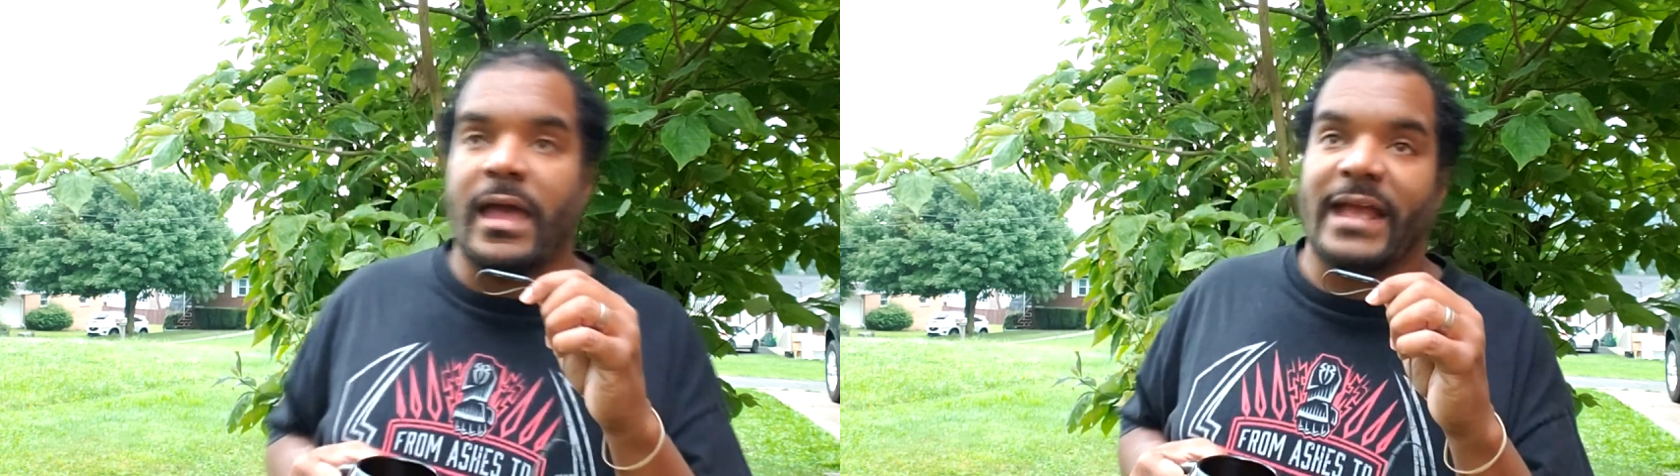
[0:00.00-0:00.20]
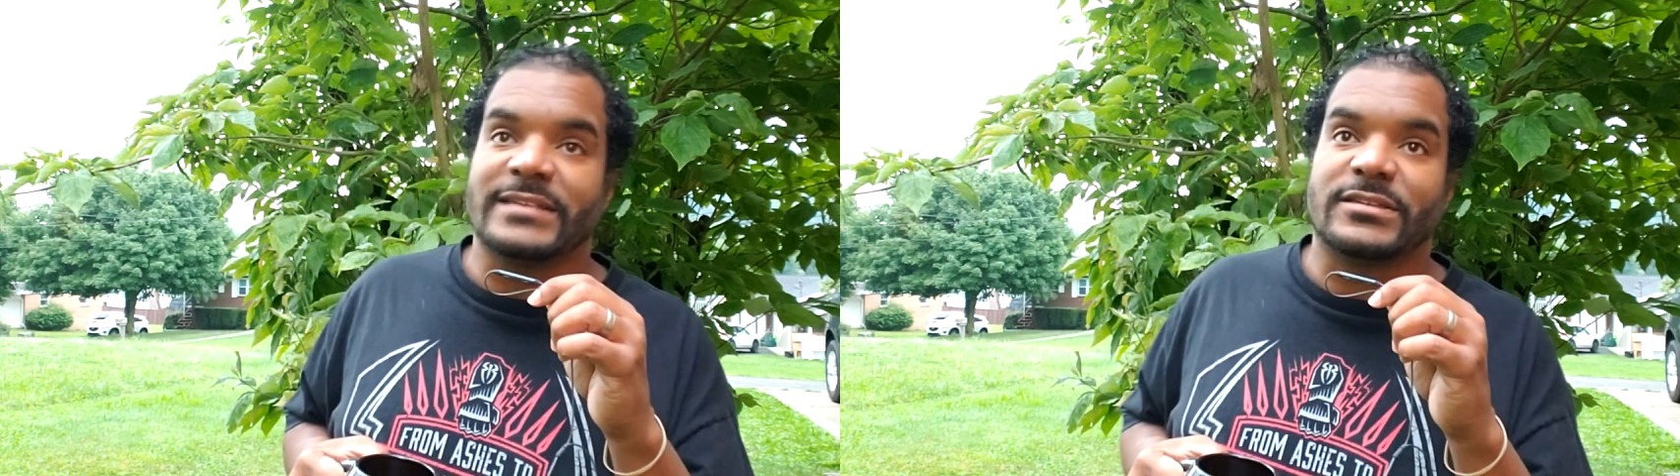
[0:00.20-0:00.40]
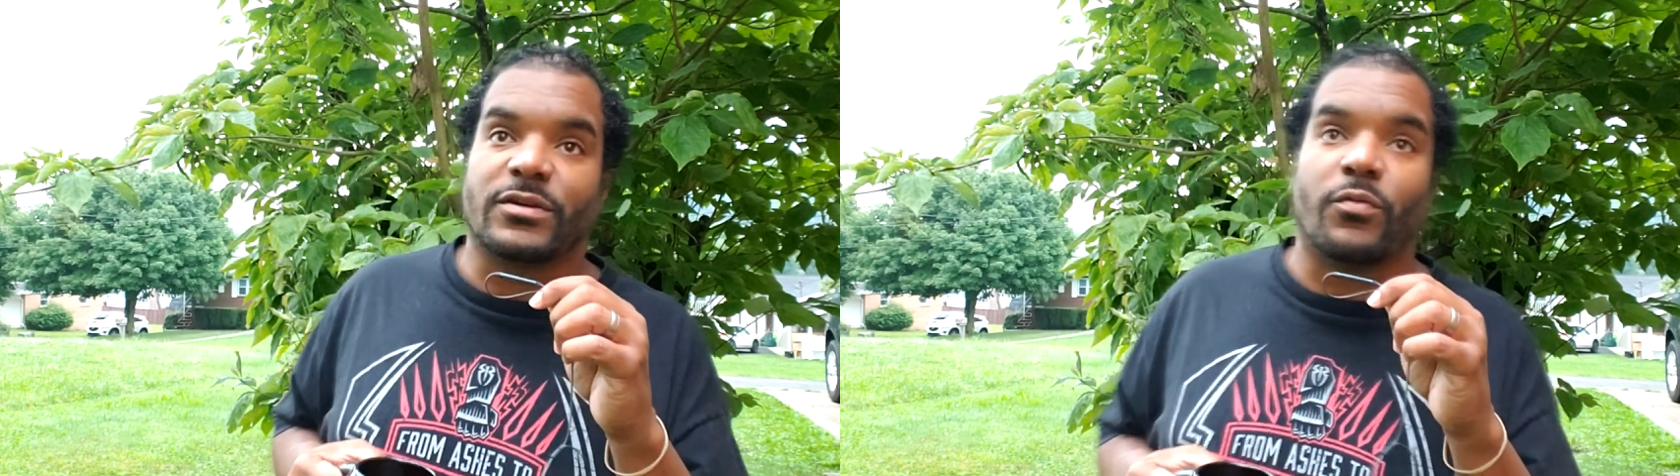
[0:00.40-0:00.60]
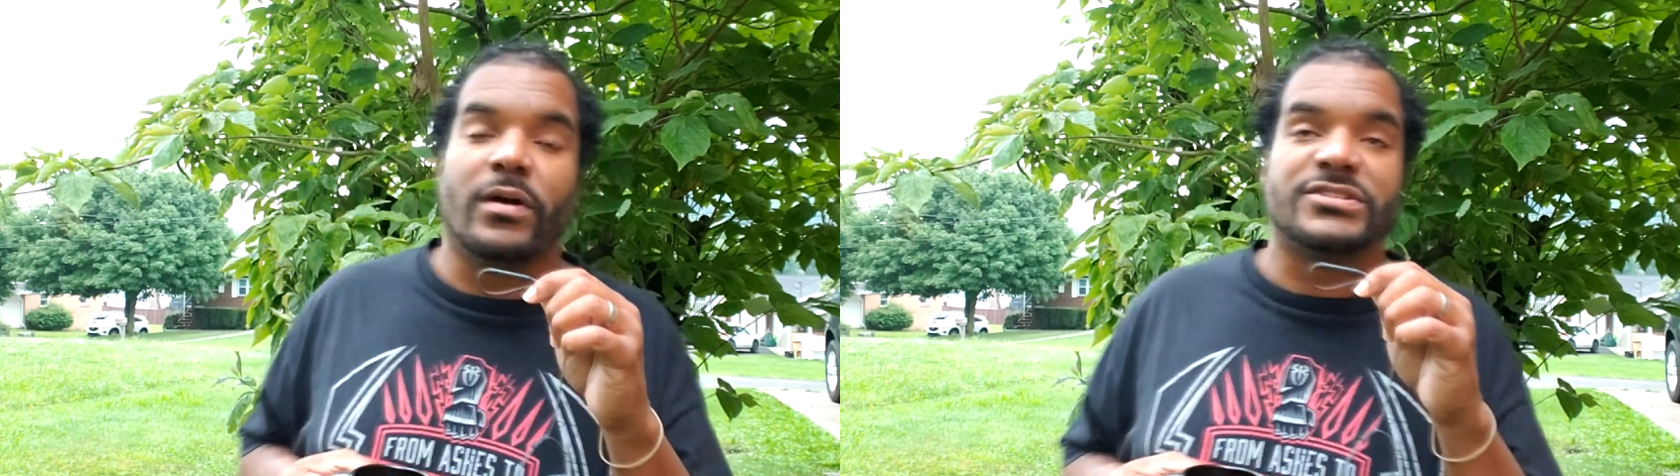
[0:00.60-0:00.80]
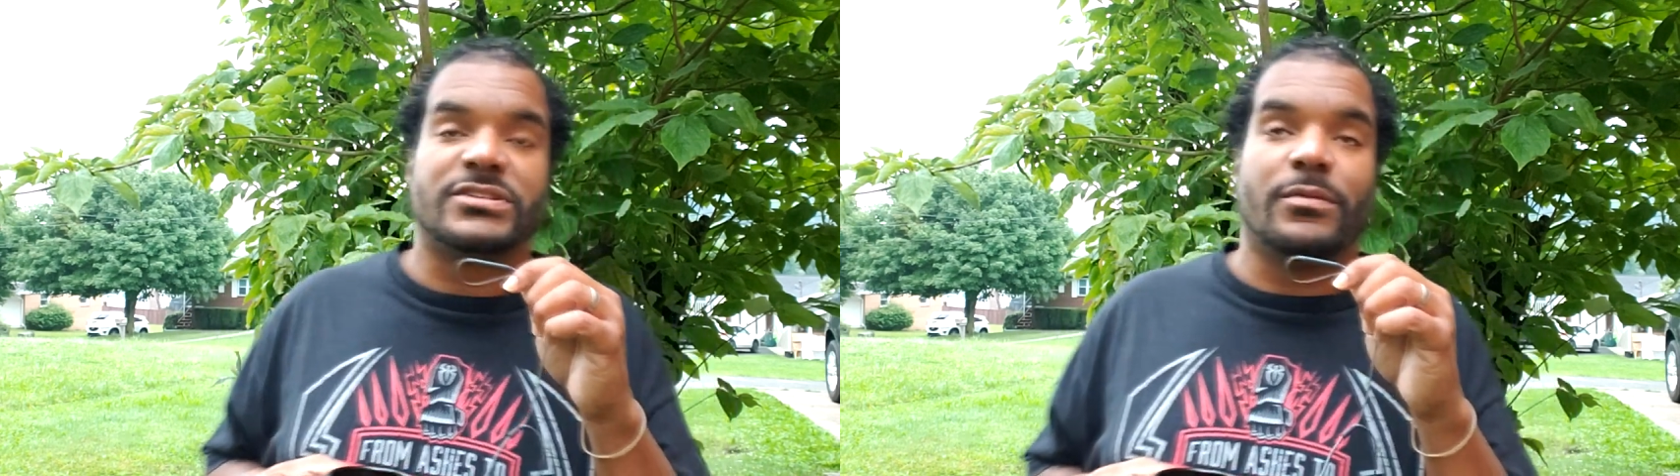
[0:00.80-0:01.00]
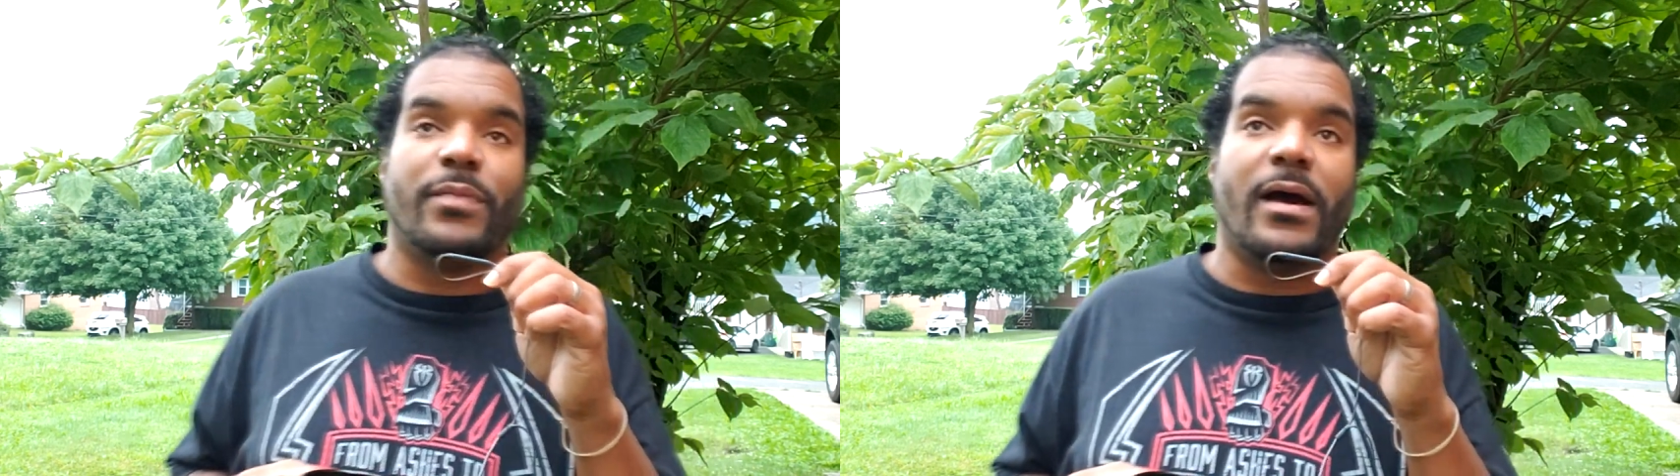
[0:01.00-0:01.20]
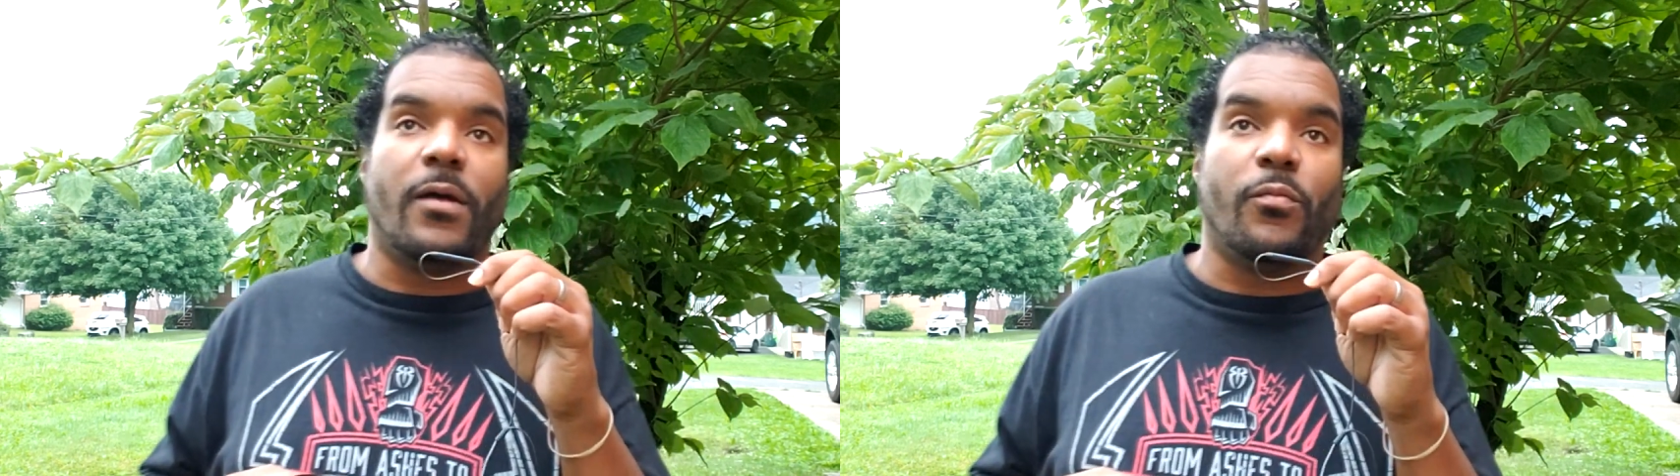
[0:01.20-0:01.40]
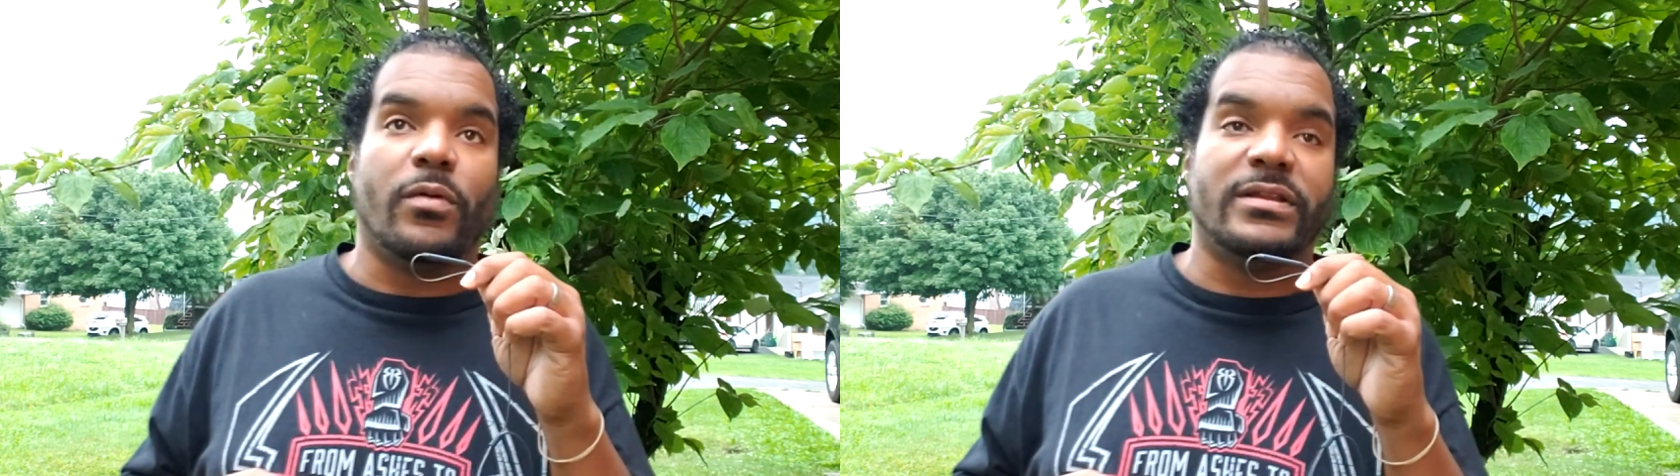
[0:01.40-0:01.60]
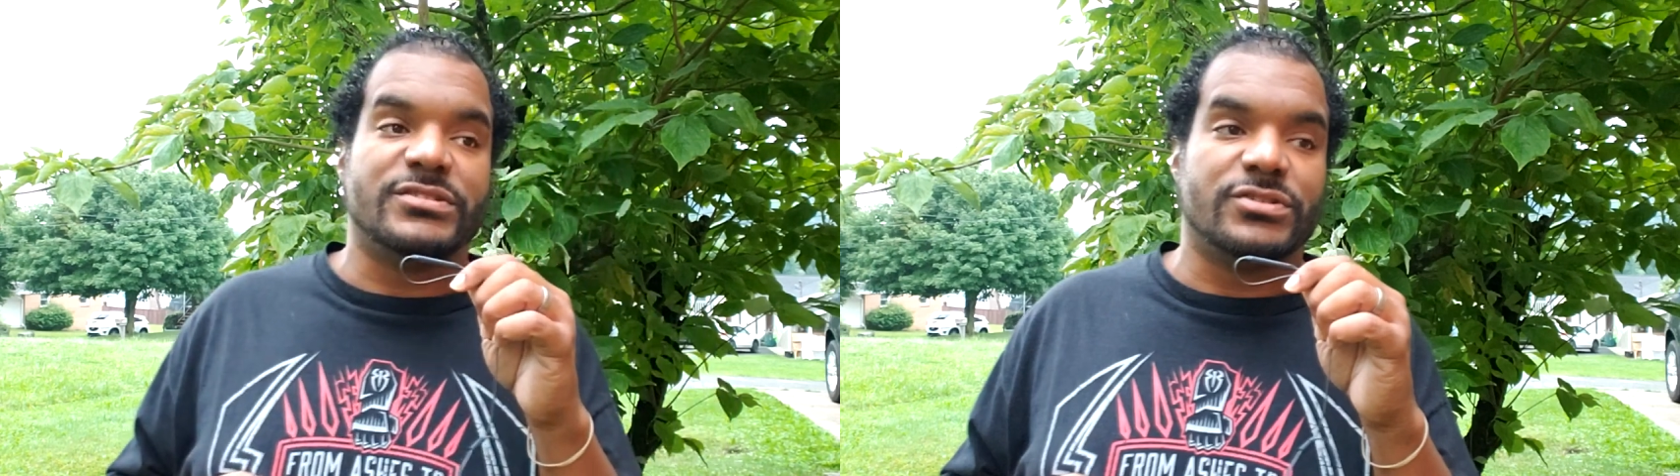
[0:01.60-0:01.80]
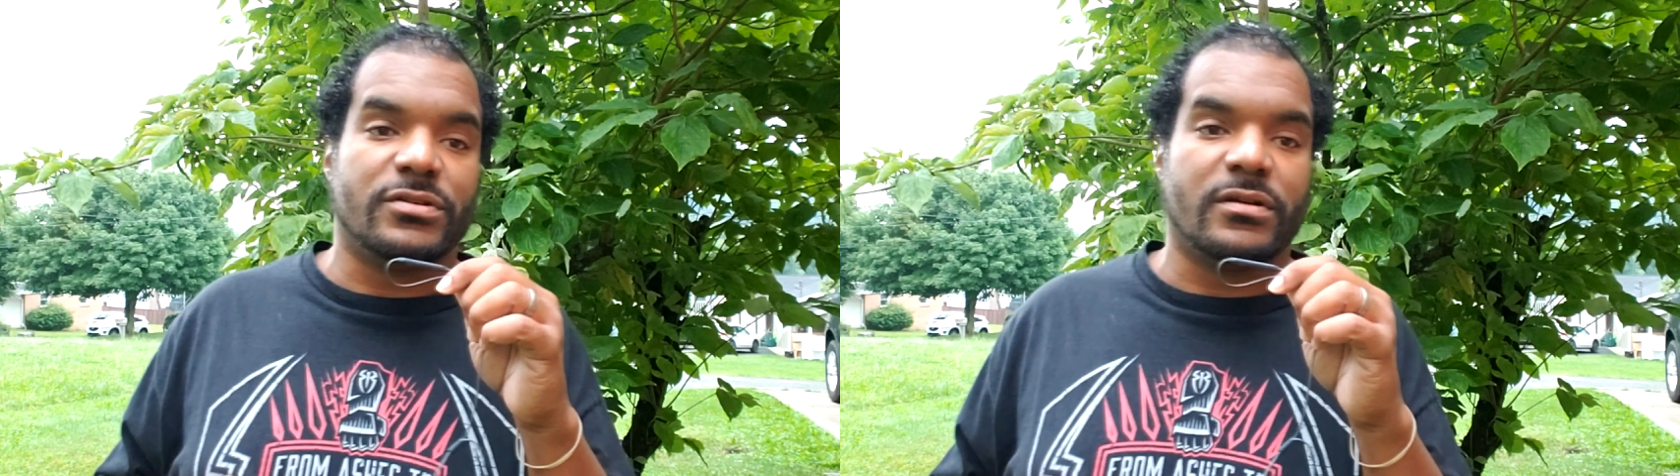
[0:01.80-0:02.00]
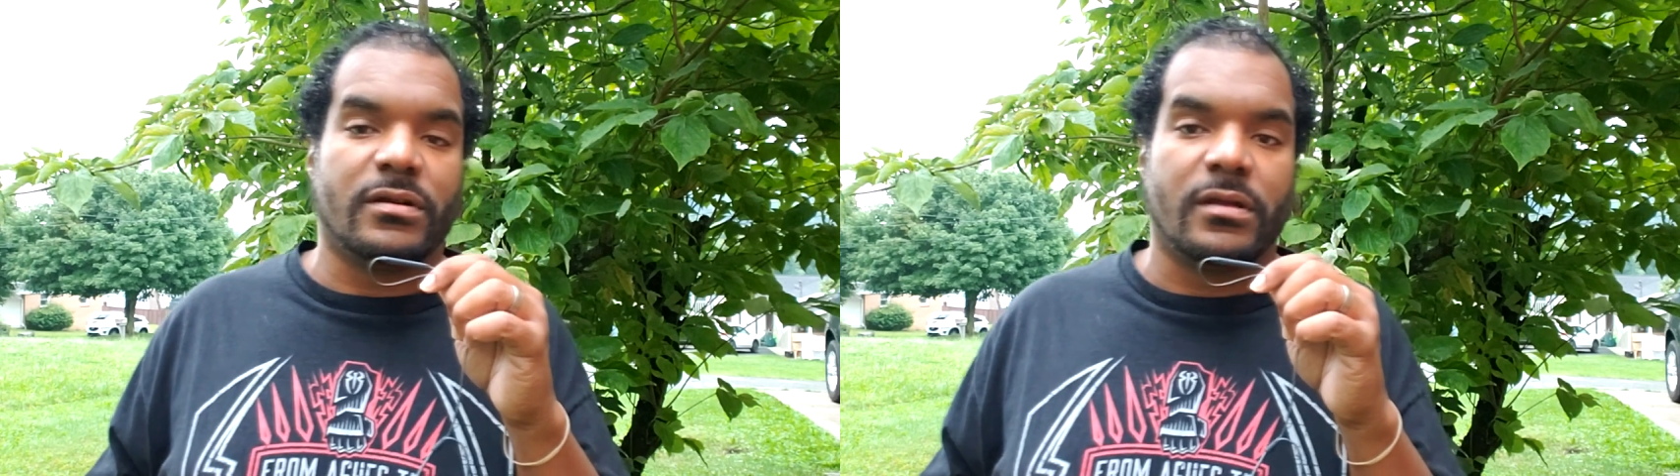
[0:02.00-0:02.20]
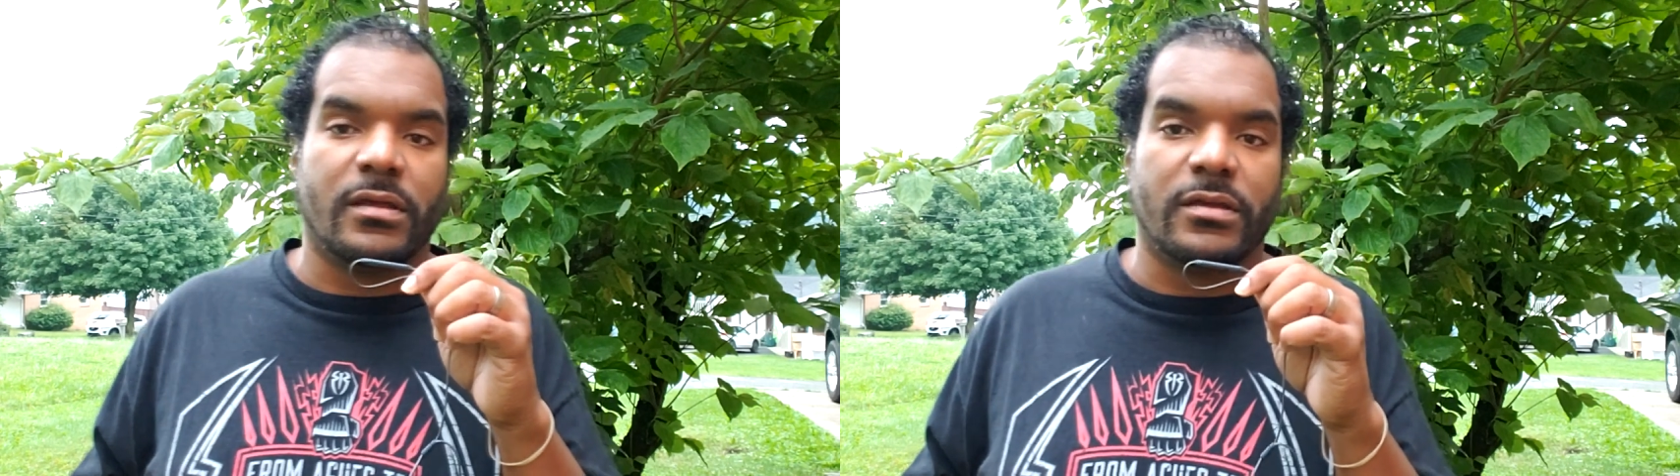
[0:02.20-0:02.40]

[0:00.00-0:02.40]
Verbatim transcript: answering a question about what is your